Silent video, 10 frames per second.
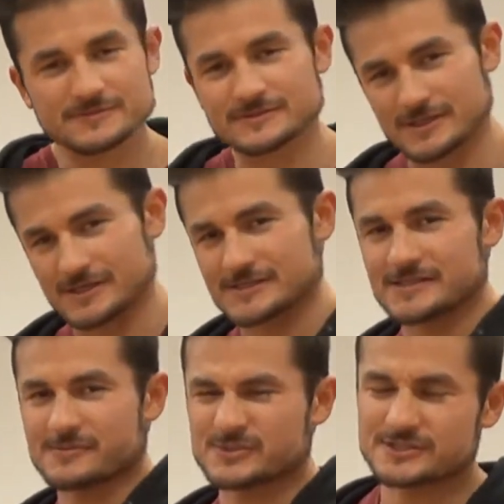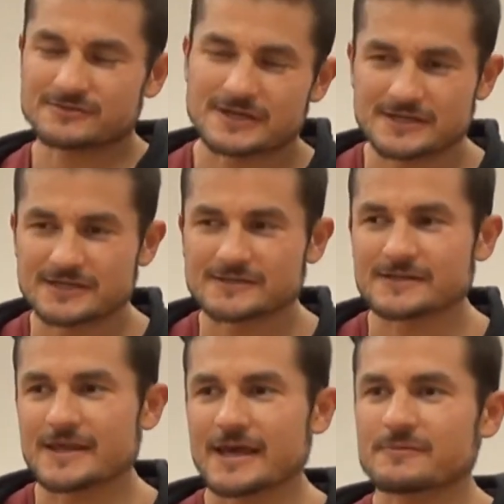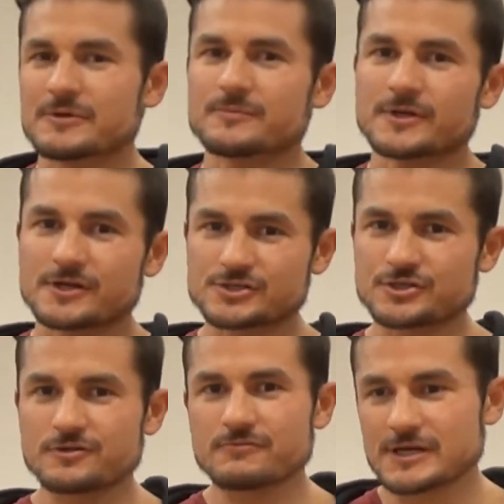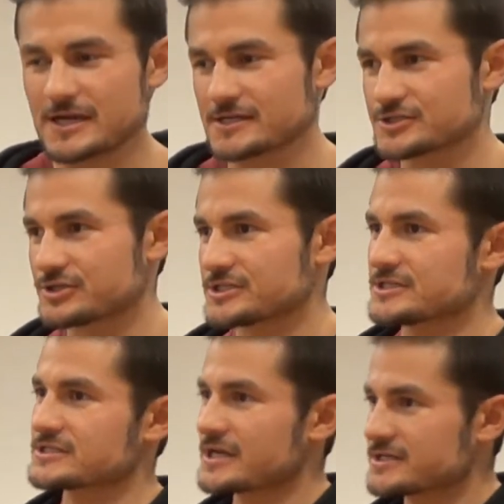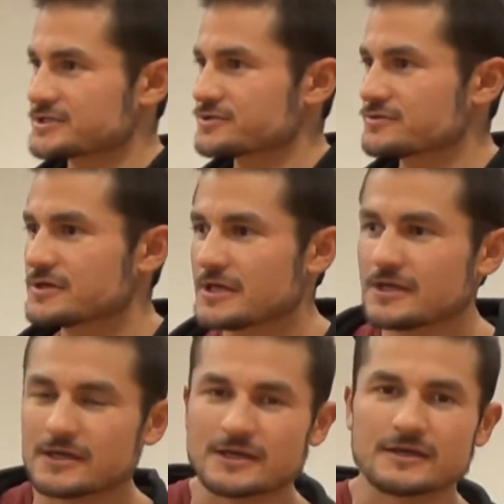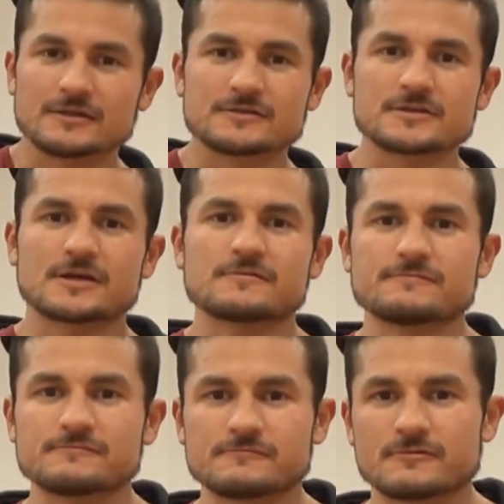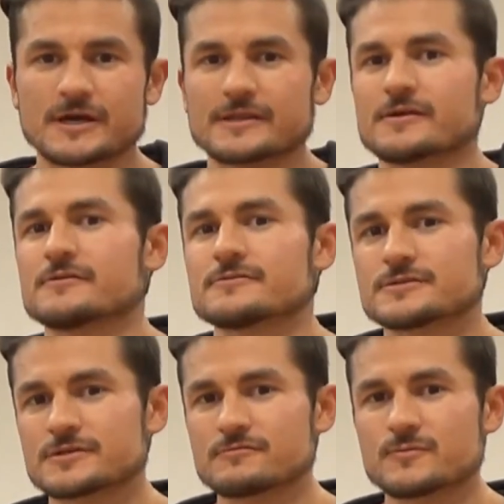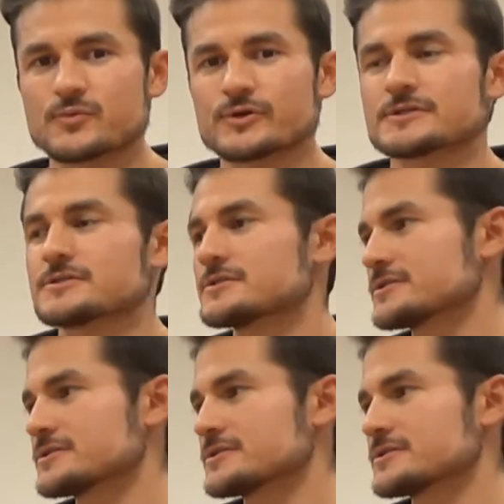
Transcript: like I said, I'm still getting into the habit. But I'll show you what kind of stretches I do and kind of why they're so important.